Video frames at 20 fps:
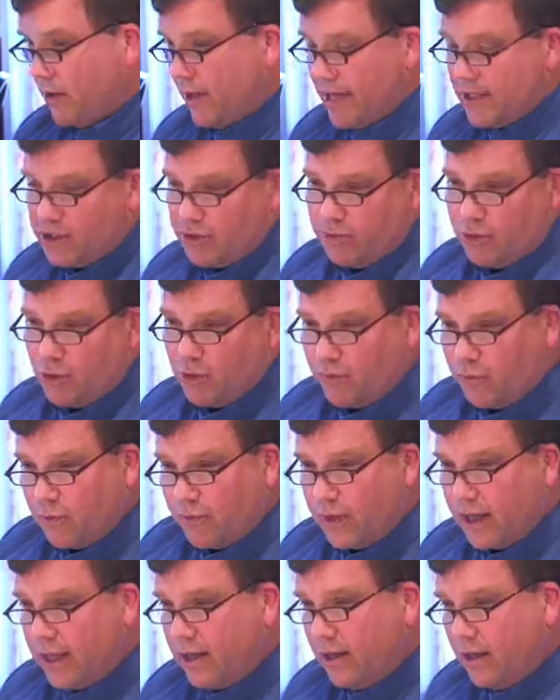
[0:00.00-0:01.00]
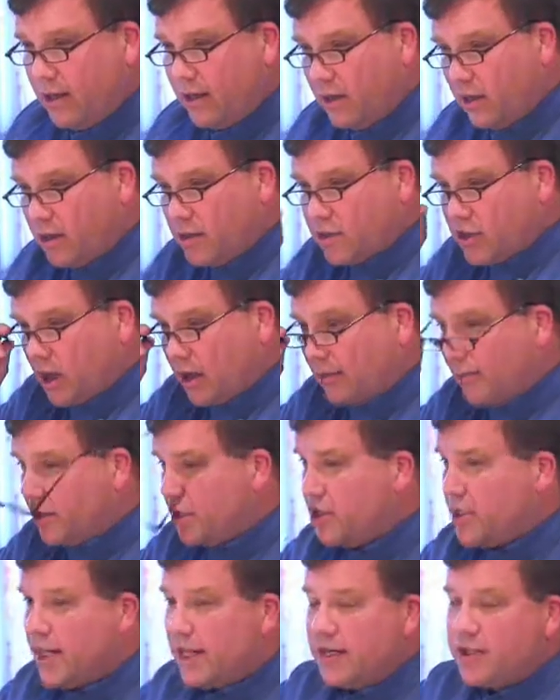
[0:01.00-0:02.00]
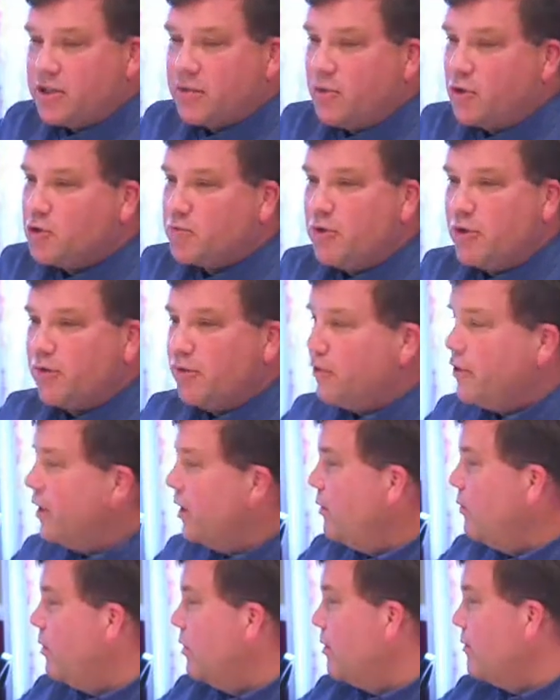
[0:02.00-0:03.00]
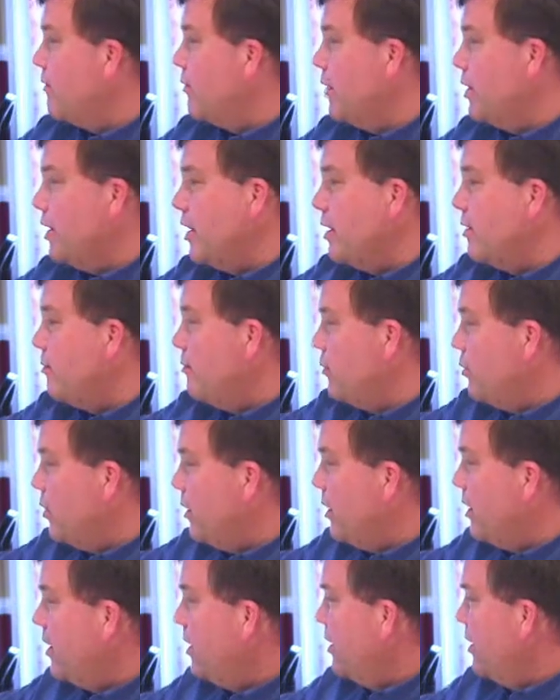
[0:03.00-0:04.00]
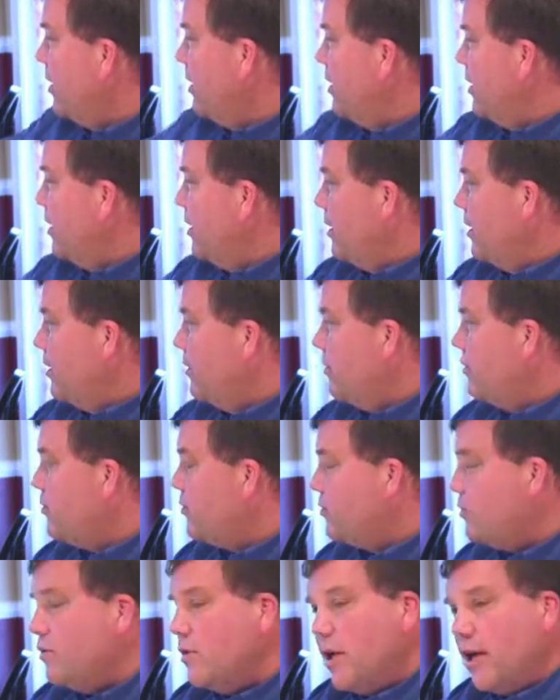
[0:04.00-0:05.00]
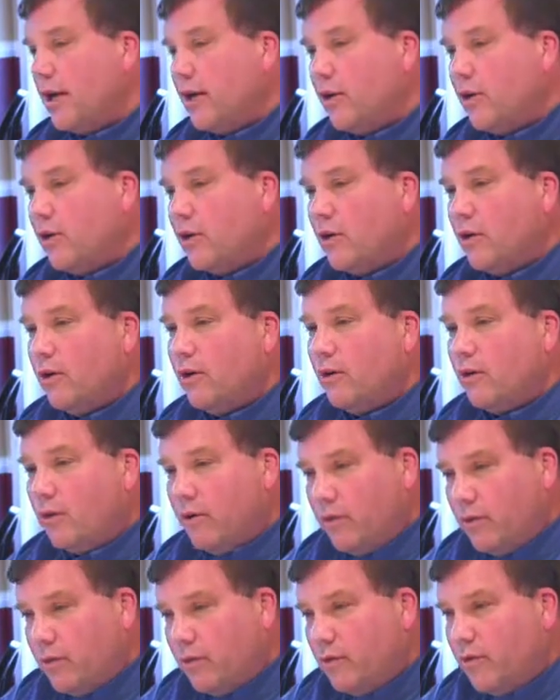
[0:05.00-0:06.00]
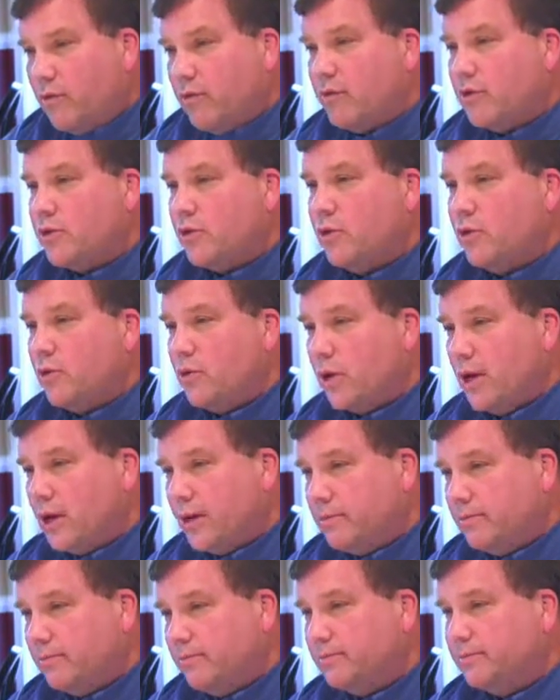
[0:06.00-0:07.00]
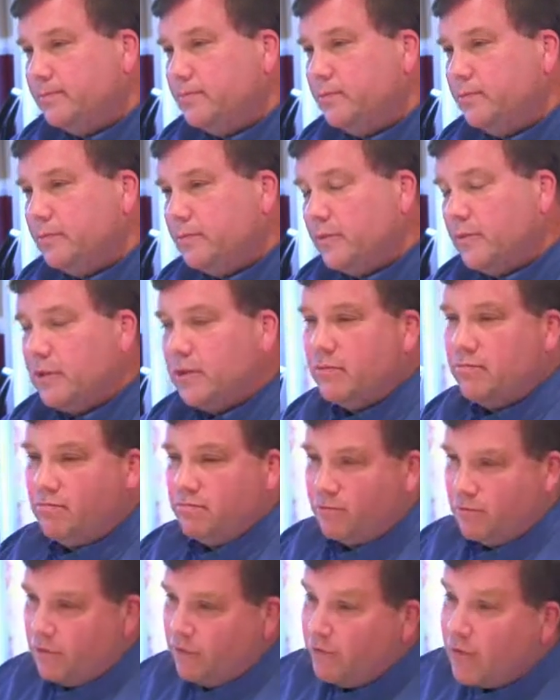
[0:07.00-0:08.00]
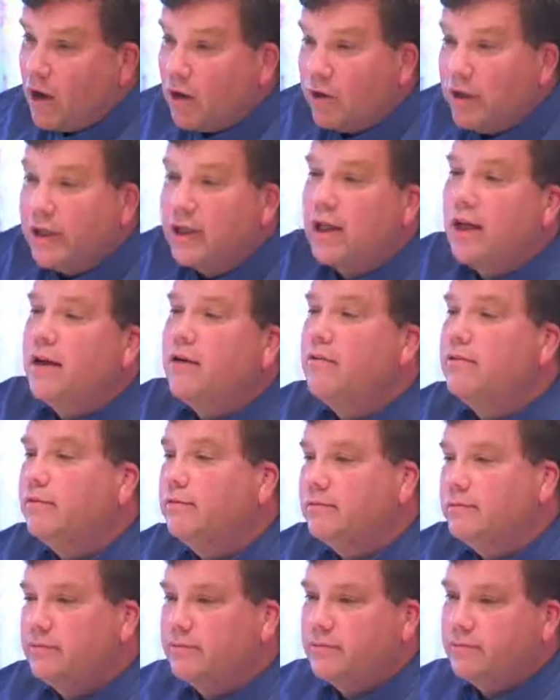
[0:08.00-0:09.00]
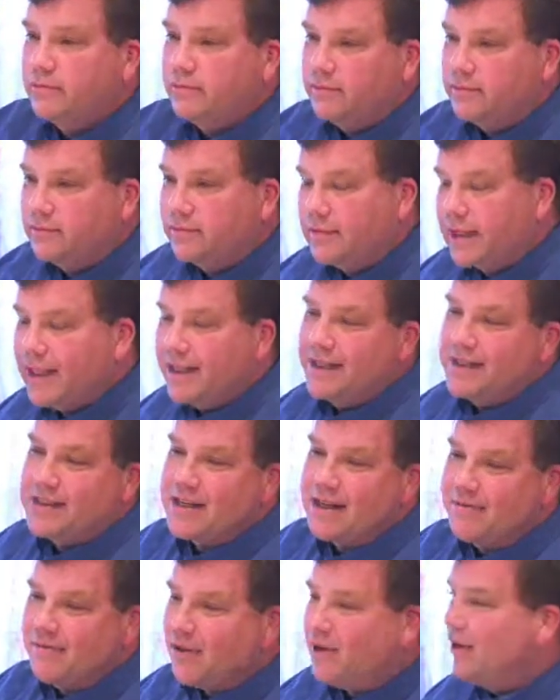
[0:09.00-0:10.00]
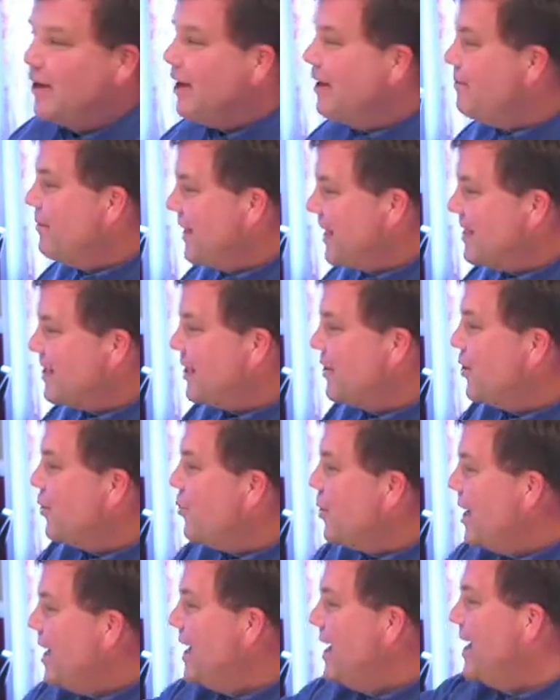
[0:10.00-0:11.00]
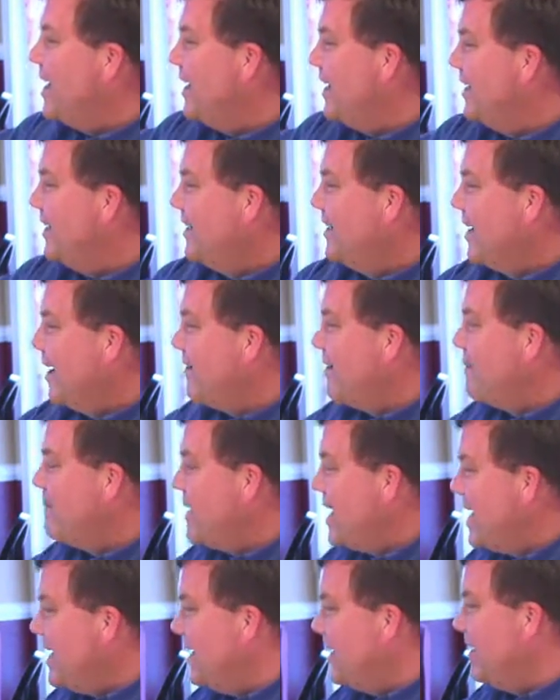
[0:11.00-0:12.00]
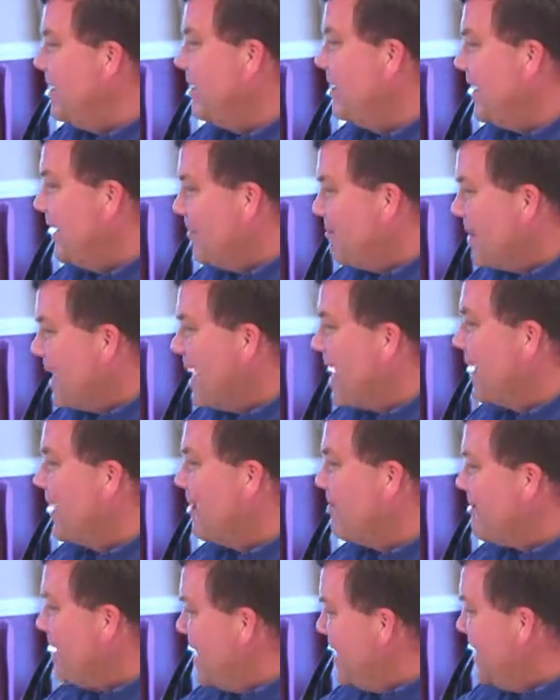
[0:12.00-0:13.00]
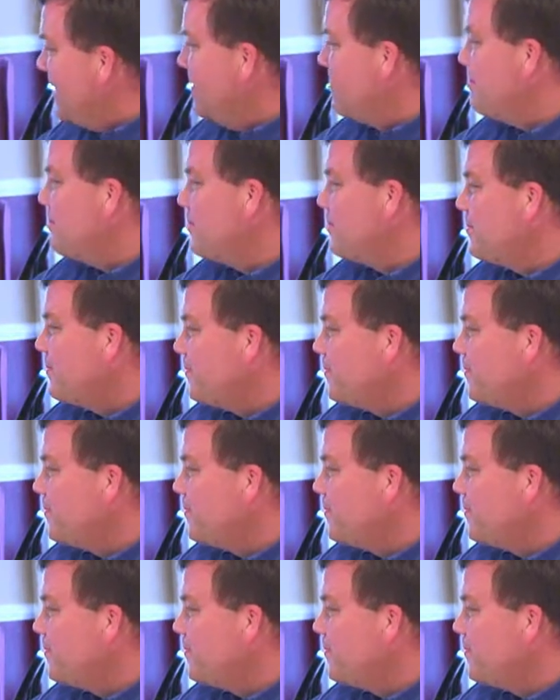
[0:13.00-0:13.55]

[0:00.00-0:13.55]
You know, that's a beautiful thing. Solomon said it's the most beautiful thing in the world for a young boy and girl to uh, fall in love. He didn't say fall in love, but he said the way of a maiden, a man and a maiden.